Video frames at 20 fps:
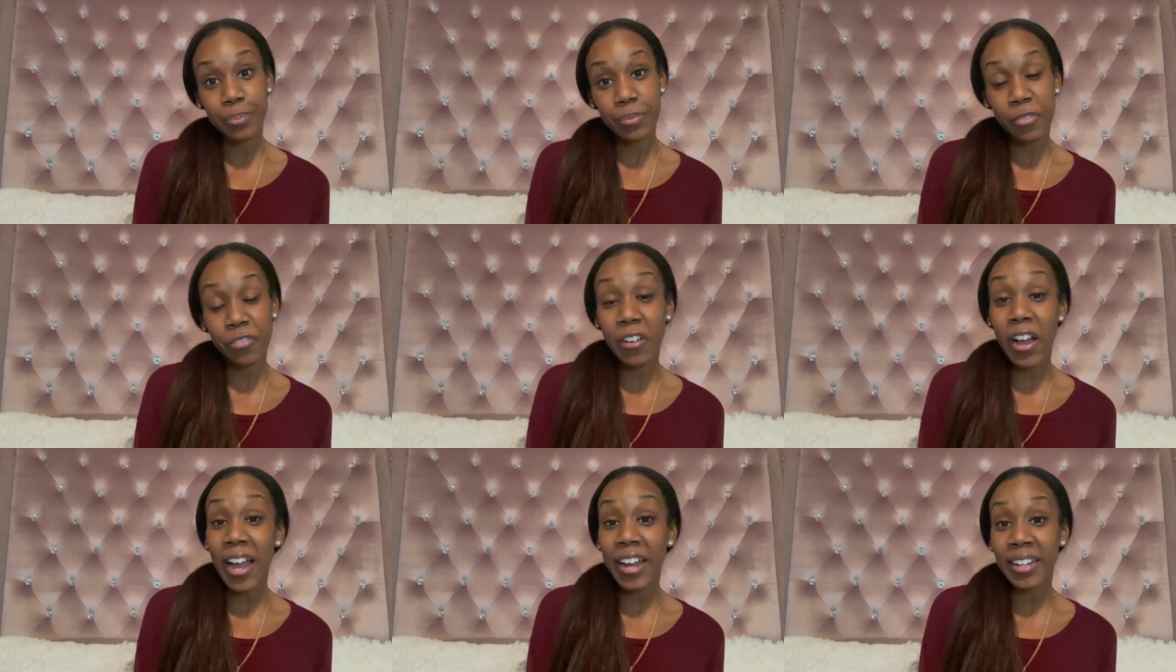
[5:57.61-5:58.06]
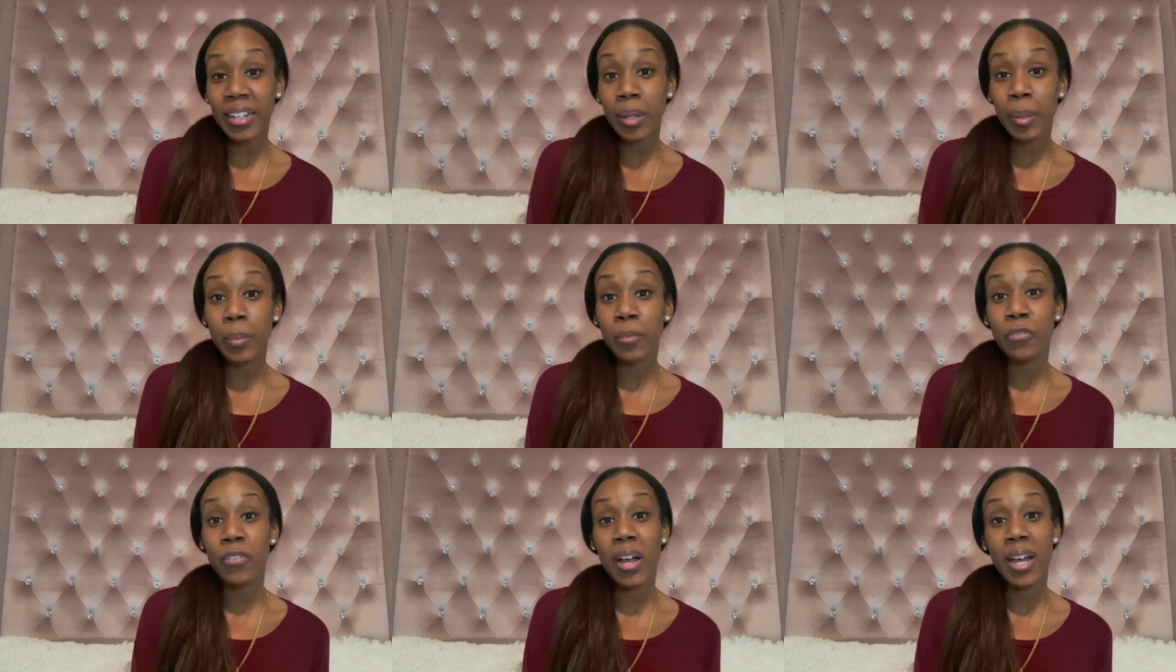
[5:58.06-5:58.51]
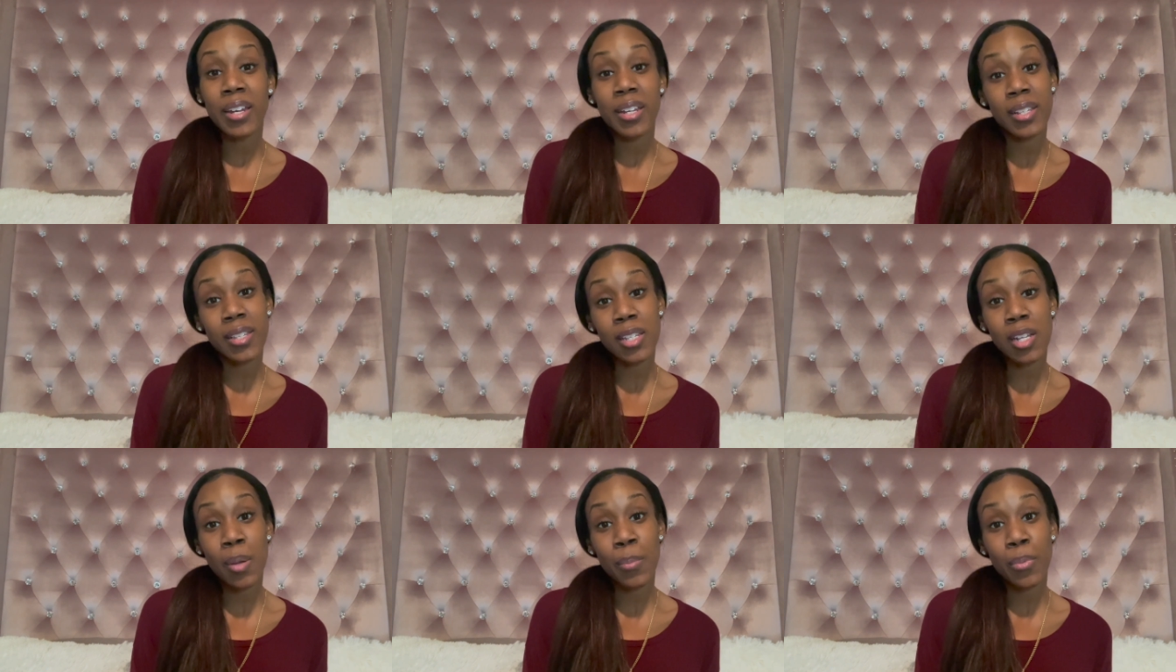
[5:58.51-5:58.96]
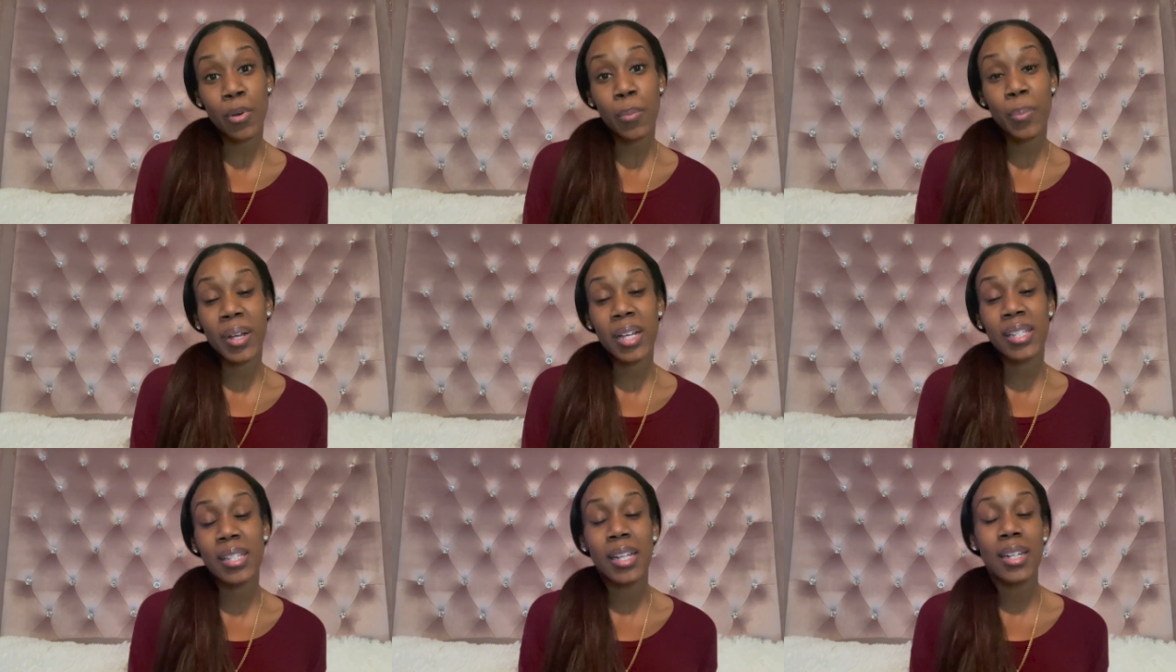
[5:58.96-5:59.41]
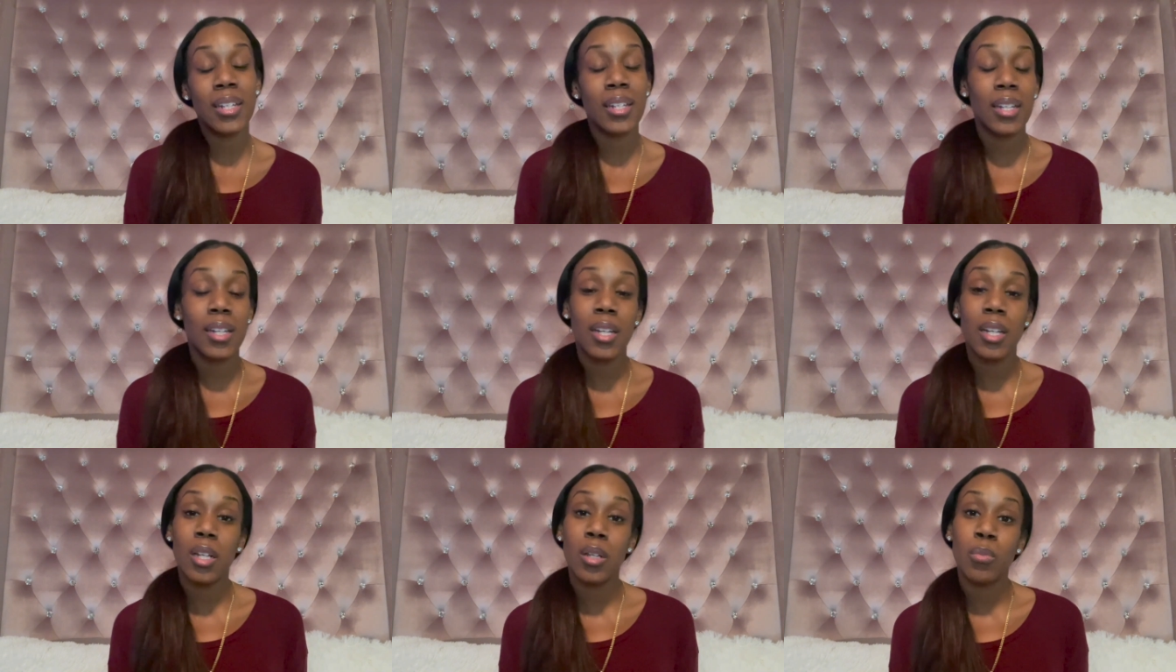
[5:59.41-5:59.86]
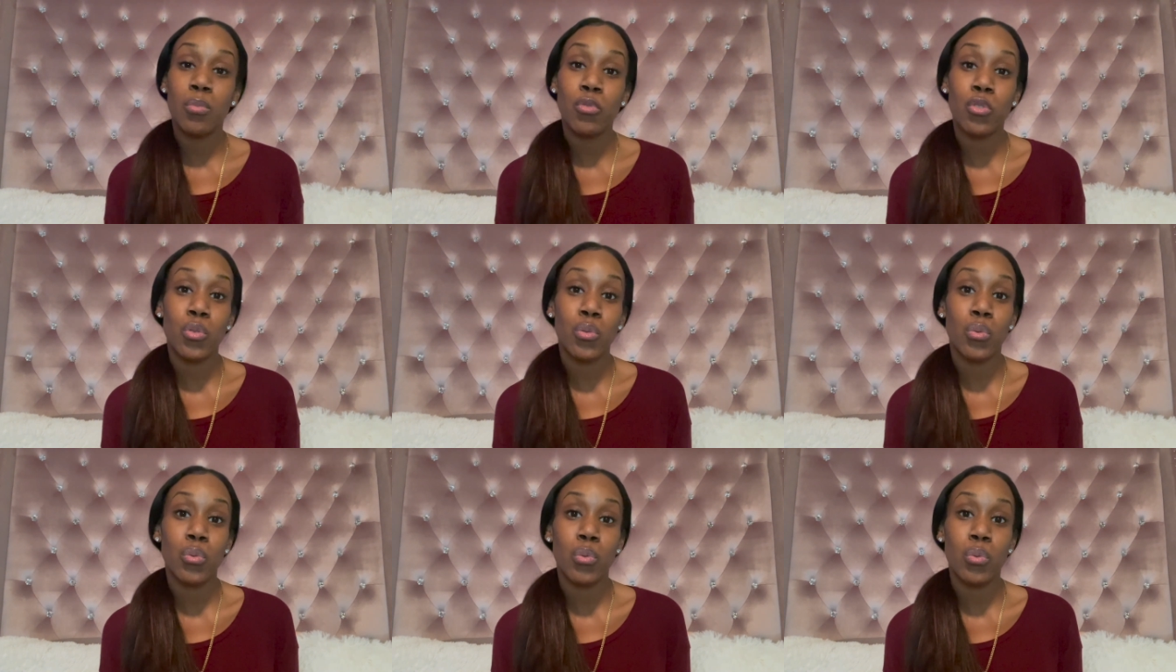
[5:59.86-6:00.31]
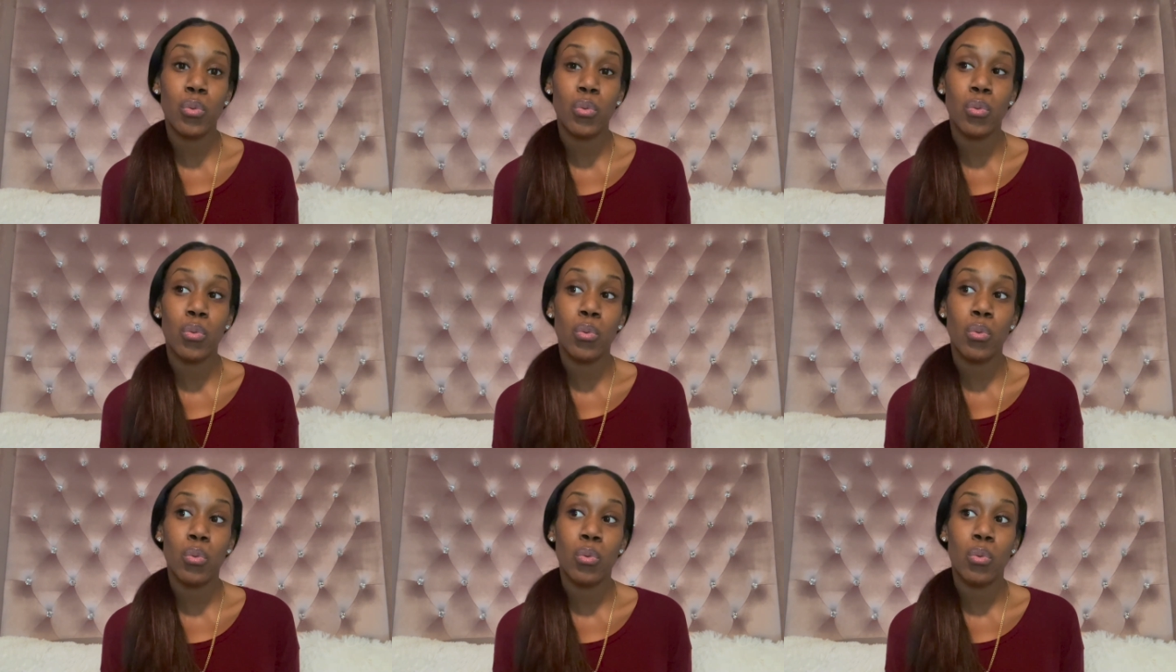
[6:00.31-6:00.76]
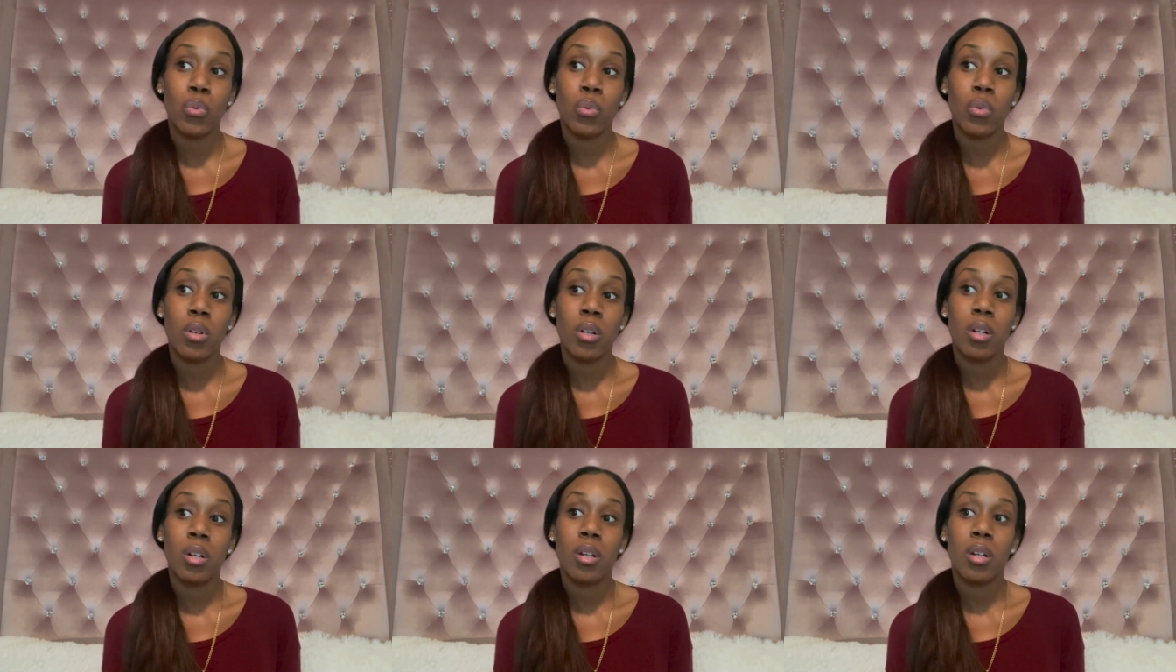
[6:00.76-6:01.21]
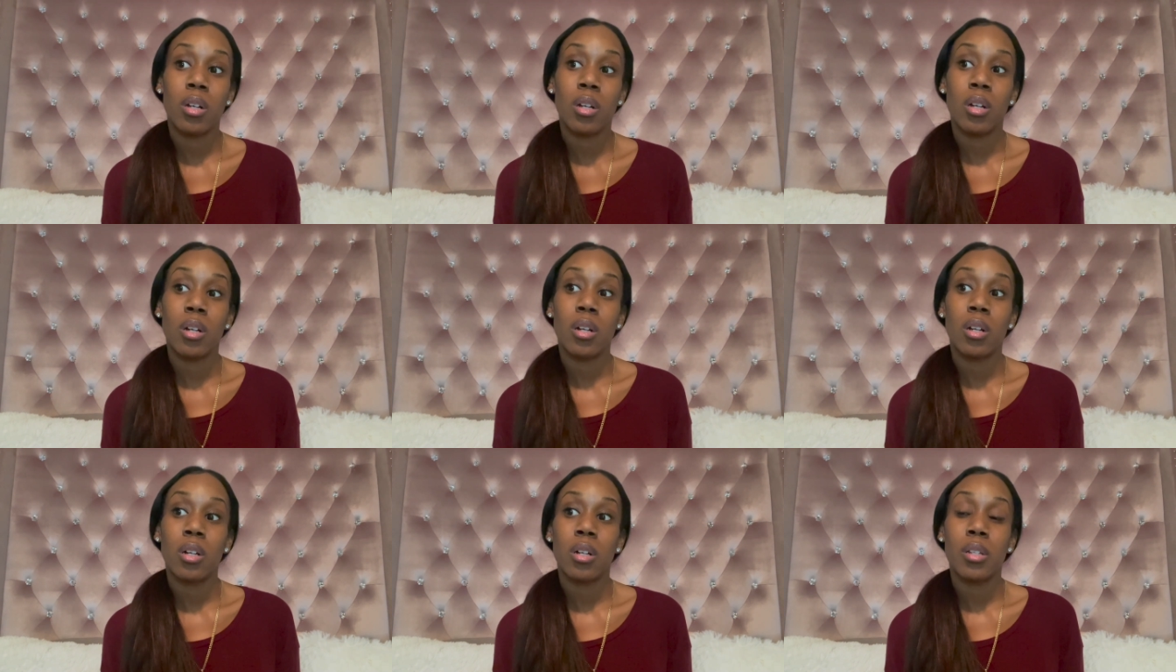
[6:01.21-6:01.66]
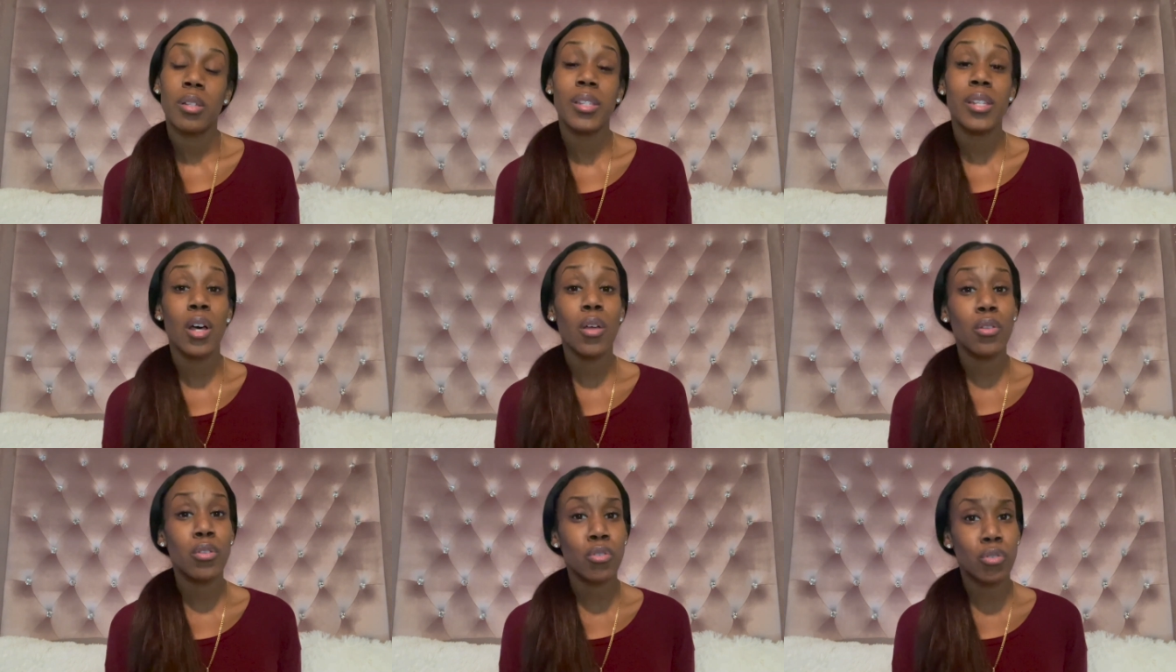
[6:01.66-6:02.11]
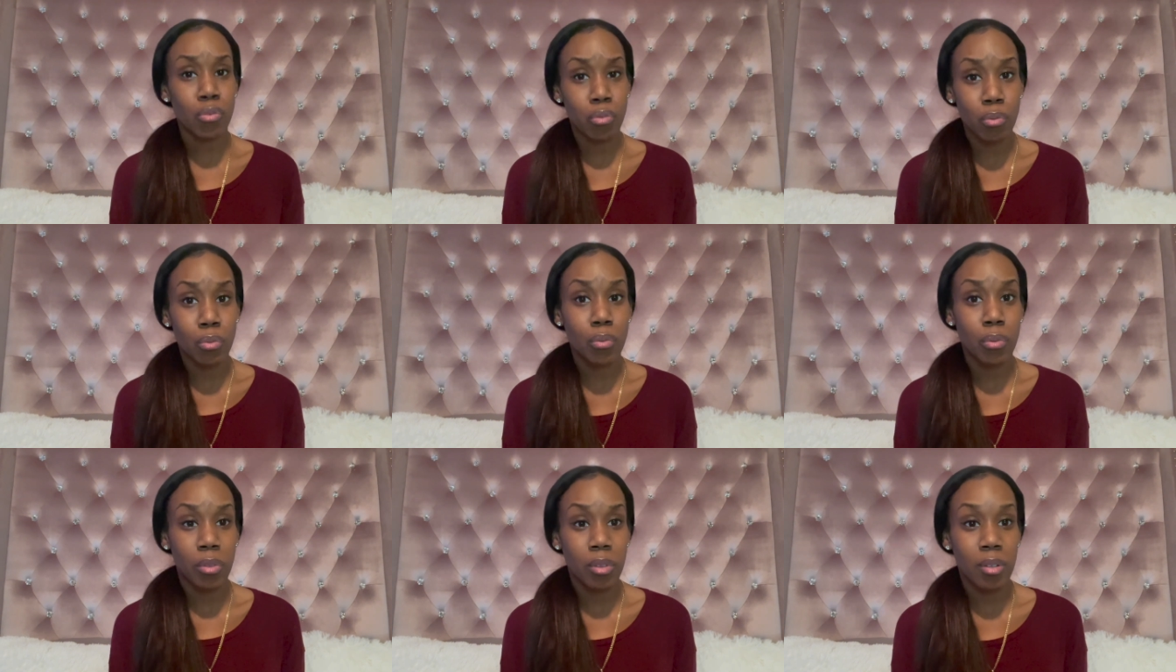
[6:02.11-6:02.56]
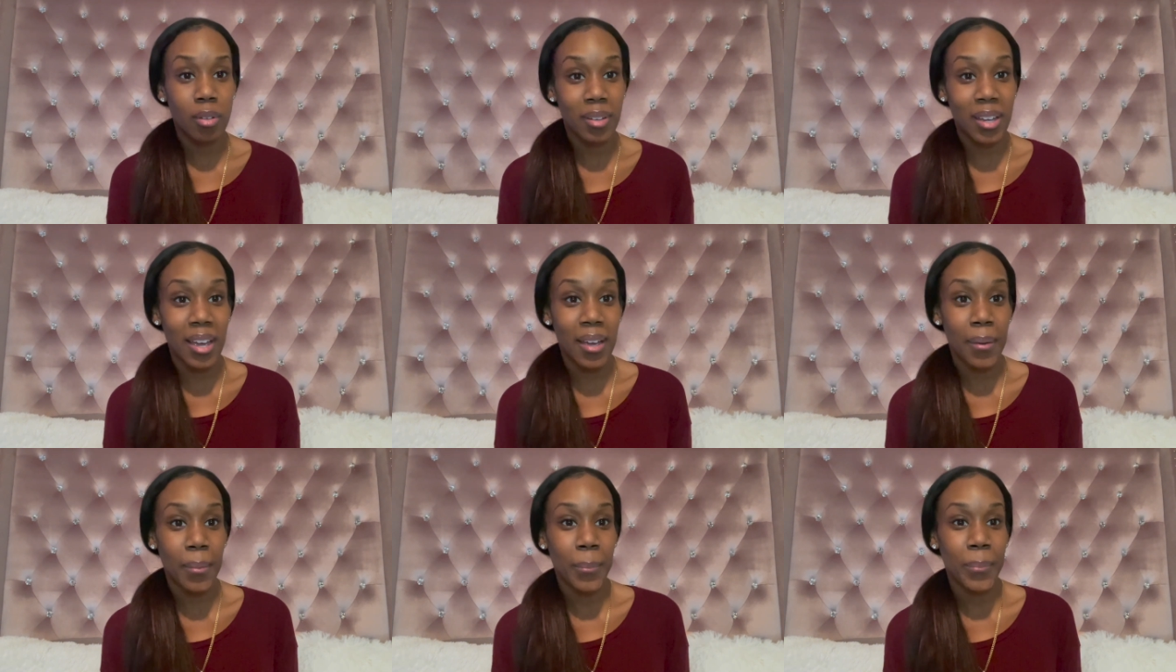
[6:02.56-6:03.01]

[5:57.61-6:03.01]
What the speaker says: find him, find his number, because I needed him to tell the truth, okay?